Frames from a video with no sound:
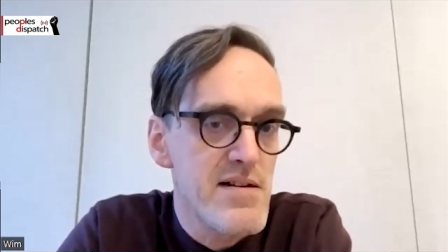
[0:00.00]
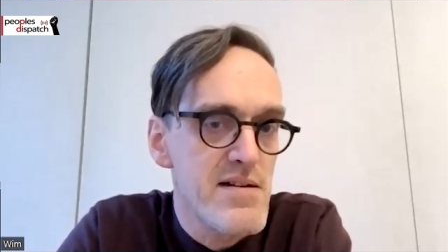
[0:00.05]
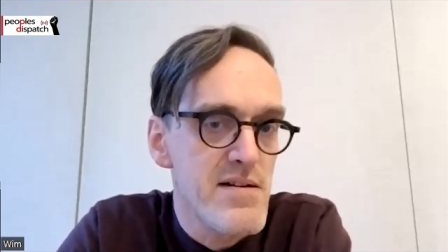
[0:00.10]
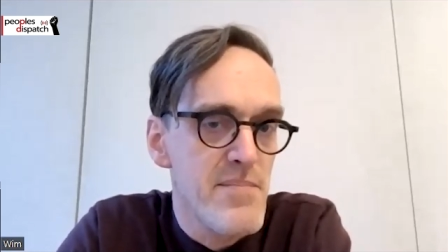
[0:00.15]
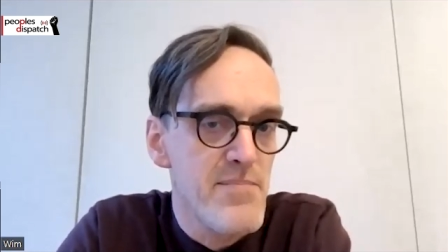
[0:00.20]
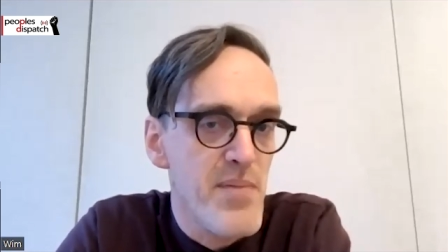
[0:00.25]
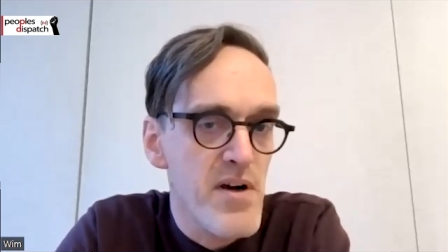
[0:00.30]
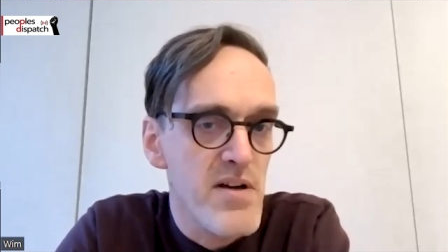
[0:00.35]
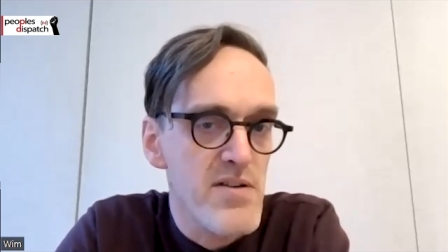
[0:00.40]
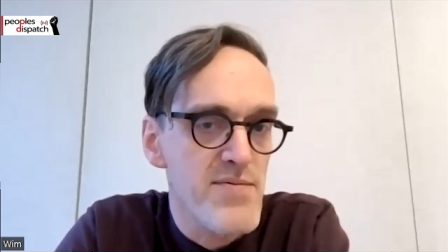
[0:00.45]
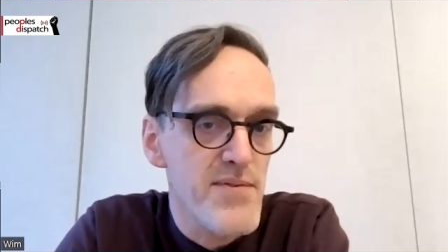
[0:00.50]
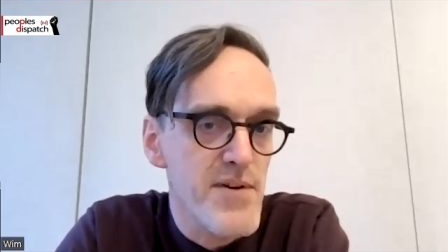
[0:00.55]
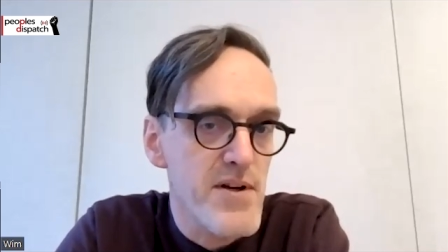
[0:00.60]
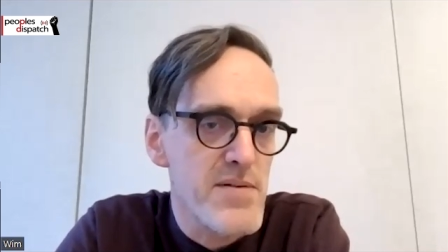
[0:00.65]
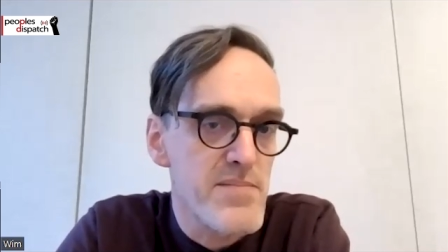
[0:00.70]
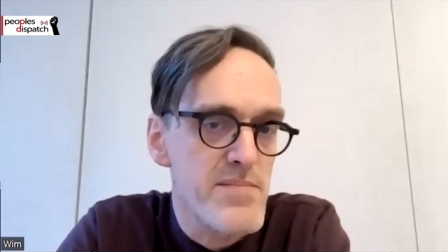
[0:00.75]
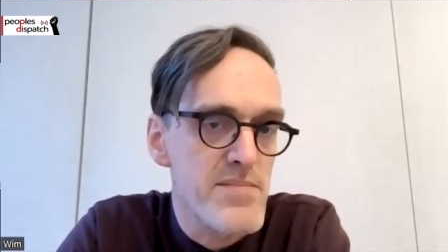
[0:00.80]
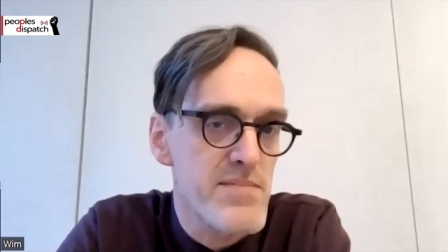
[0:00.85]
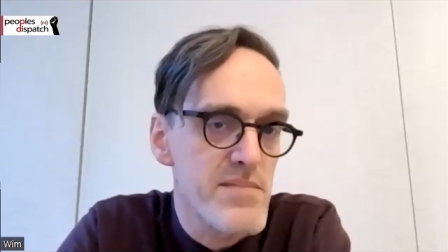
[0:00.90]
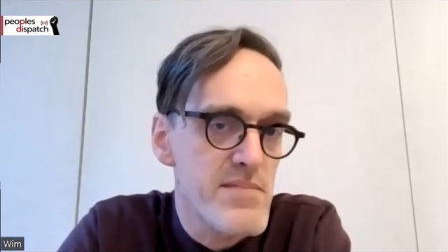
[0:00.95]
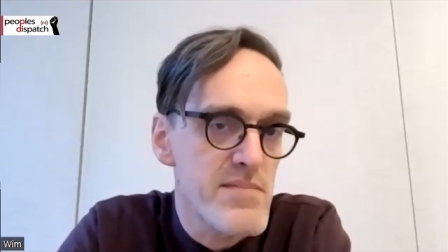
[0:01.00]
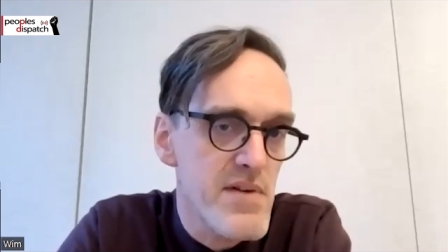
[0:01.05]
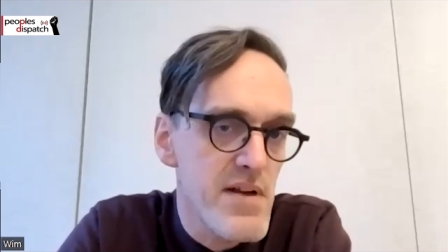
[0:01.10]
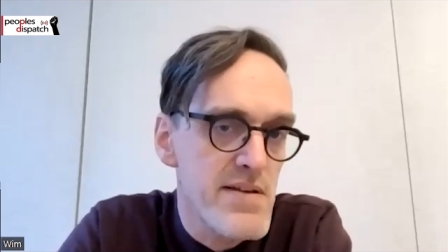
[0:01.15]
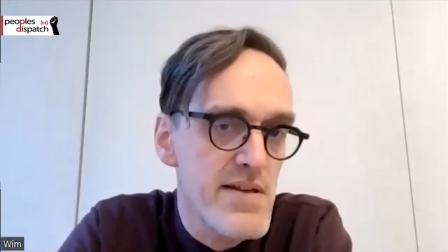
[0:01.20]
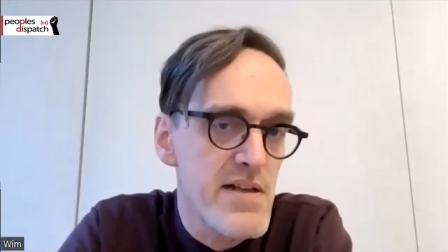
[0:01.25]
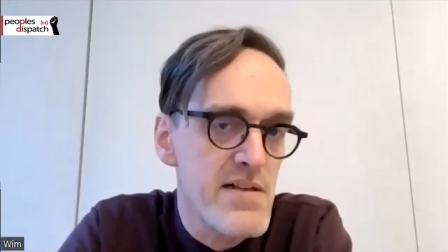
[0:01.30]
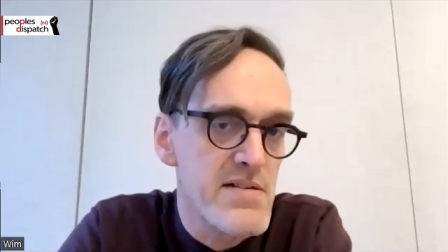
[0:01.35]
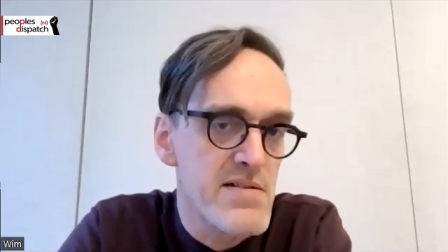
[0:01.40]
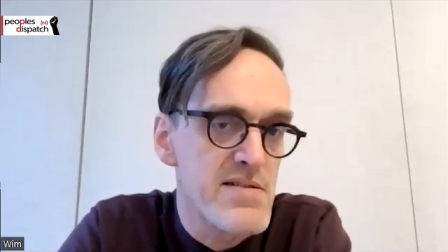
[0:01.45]
apart from
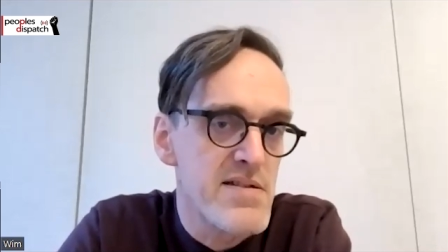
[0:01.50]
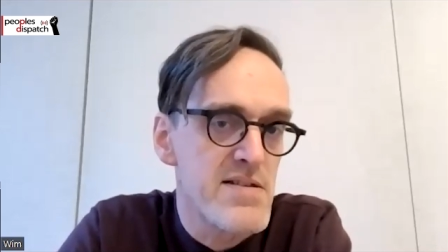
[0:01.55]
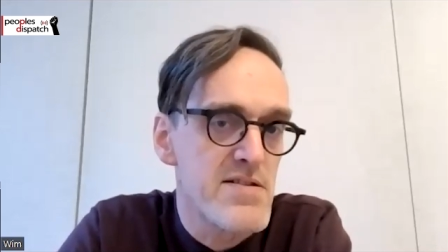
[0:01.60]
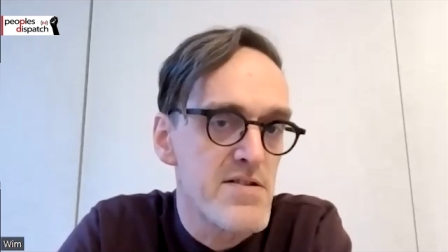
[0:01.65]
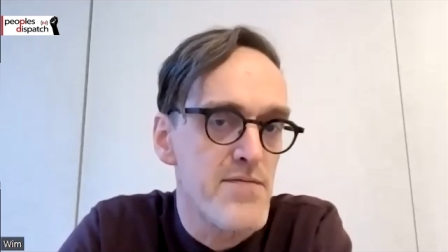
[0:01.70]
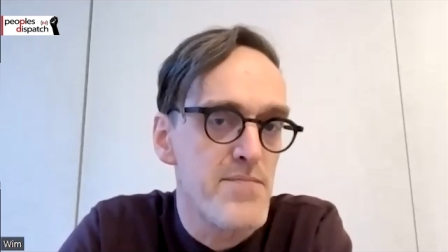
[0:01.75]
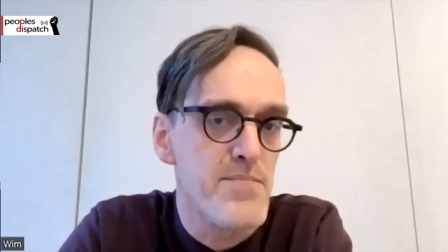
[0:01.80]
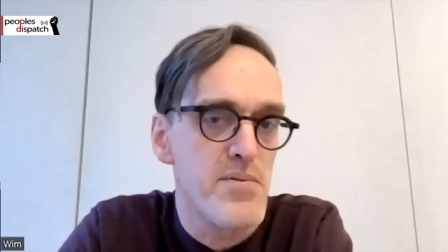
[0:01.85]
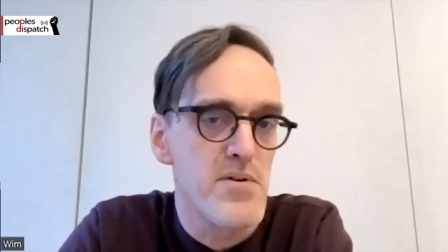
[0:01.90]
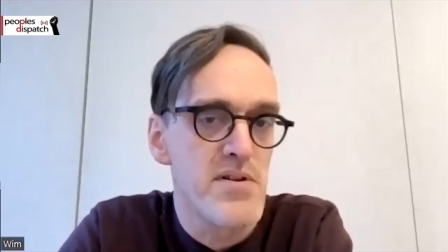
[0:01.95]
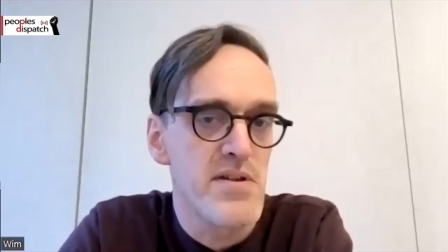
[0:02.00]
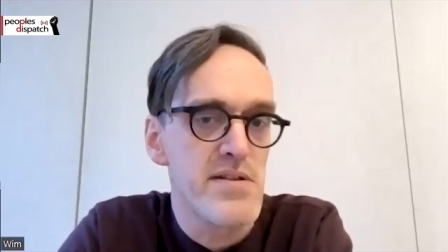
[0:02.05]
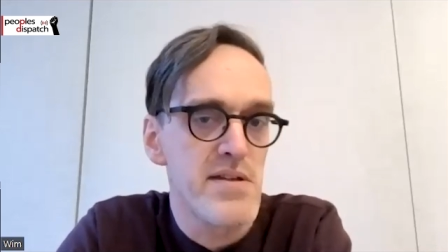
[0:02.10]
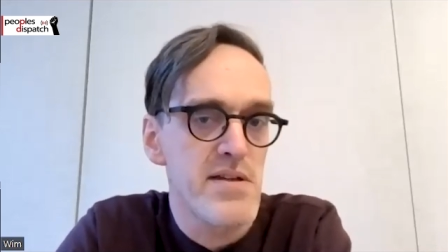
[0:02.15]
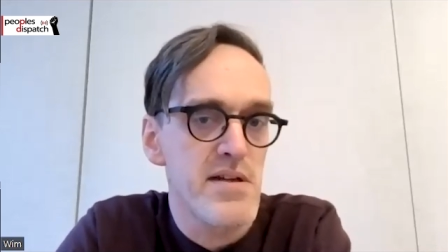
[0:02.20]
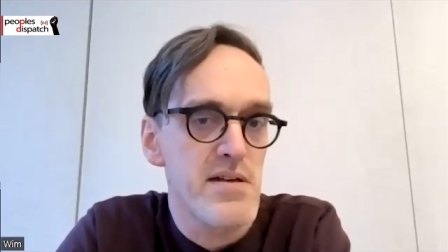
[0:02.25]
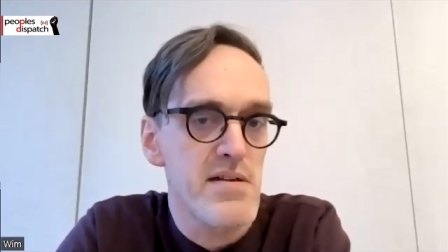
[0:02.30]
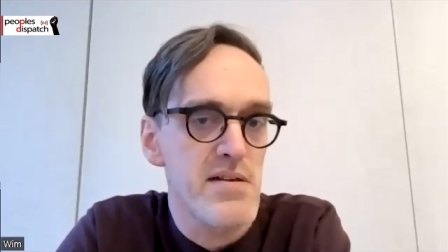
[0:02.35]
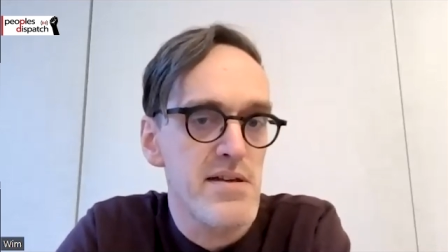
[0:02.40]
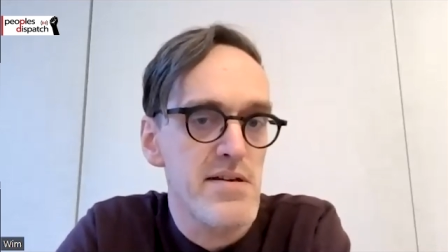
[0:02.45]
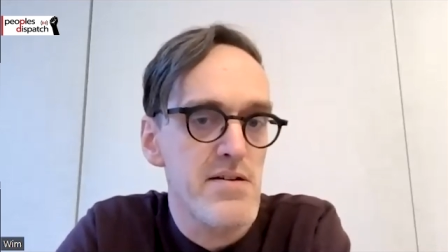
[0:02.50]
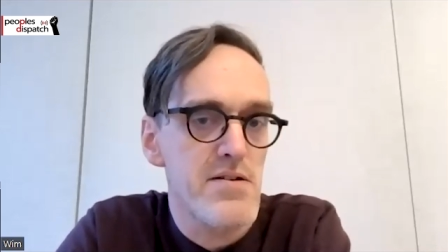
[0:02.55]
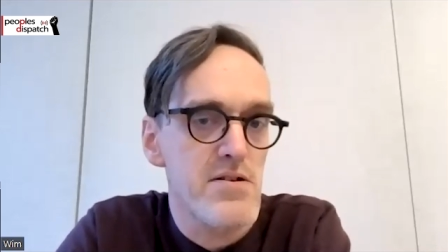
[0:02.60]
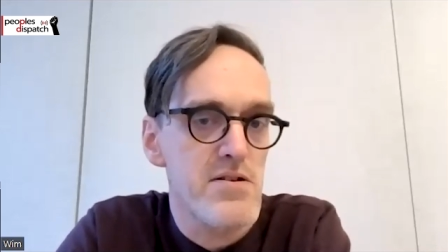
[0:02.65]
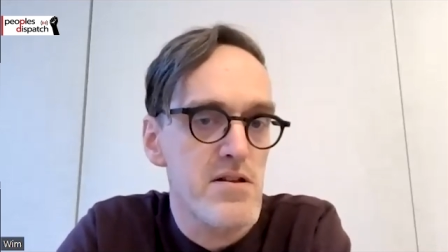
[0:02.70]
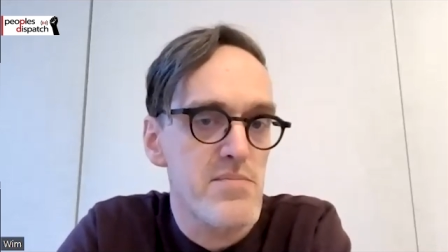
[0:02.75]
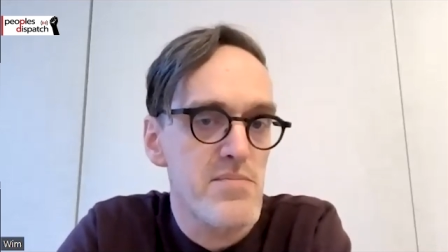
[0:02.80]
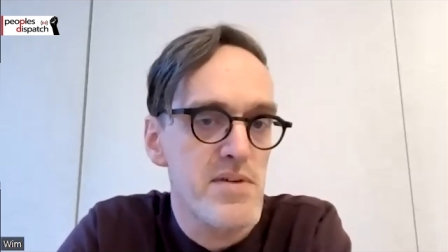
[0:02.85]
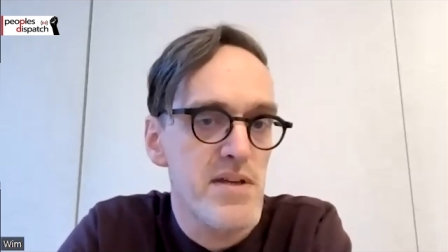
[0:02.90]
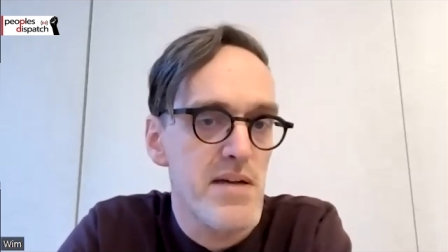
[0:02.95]
analysis of political
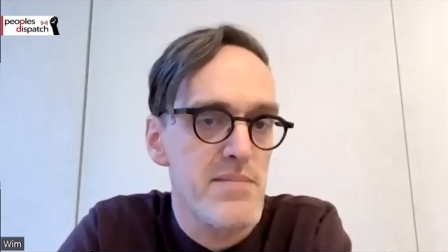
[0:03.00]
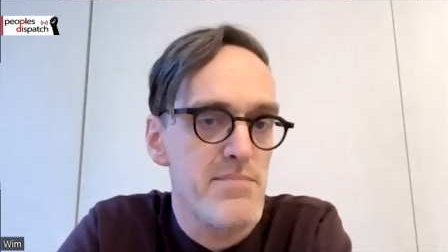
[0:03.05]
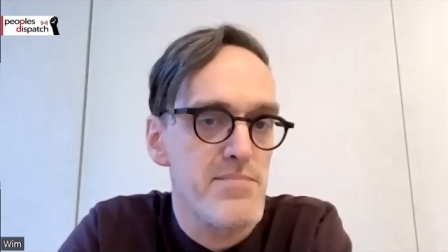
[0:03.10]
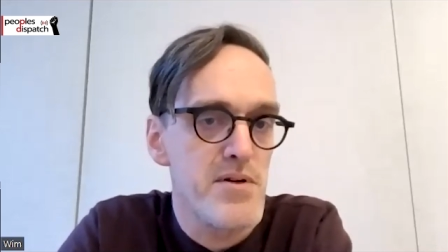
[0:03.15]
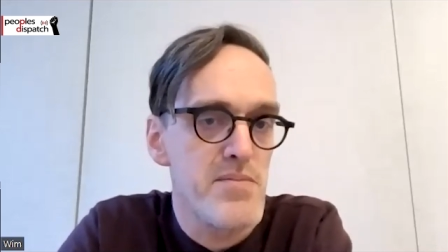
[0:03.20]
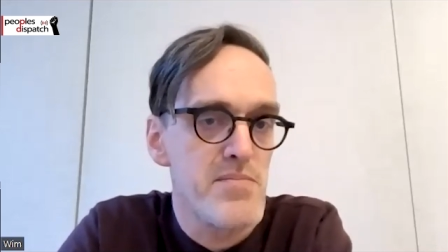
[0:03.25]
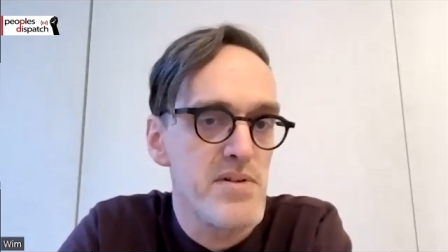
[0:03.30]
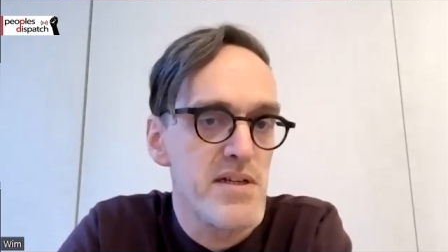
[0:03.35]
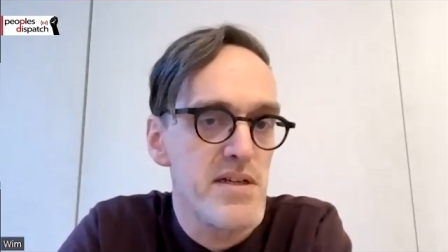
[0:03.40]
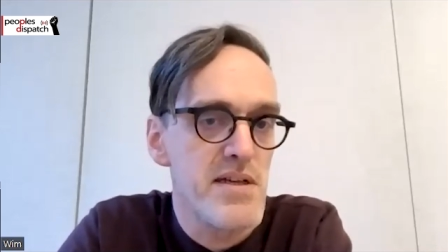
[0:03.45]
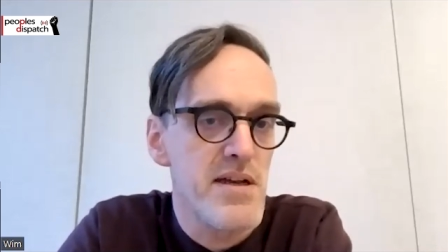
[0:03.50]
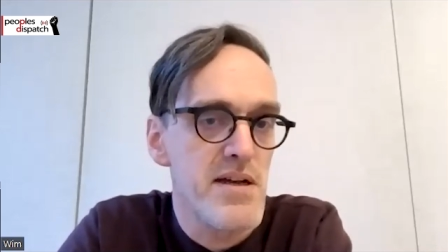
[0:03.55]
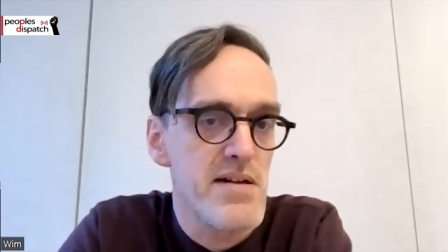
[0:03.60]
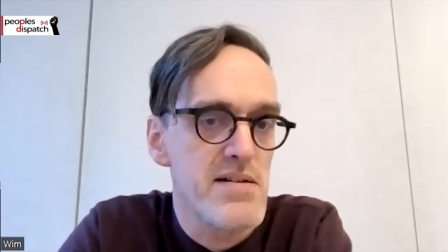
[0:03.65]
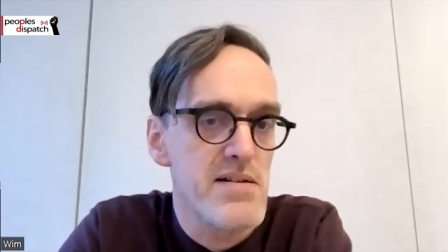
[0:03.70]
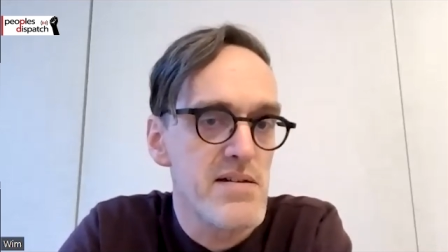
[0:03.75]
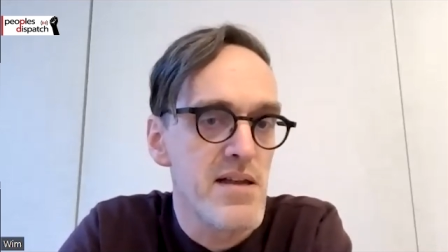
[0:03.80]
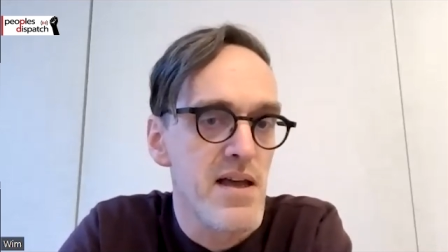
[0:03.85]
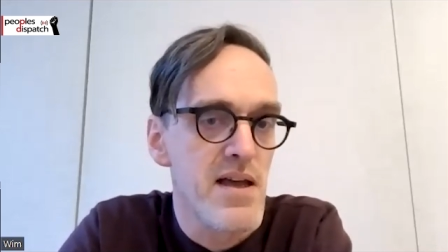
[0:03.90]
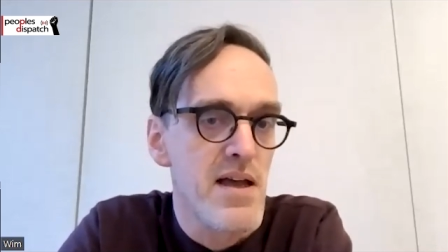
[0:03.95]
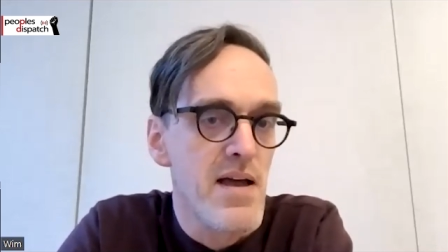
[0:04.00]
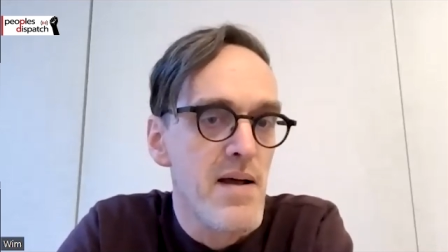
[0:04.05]
economy and public health,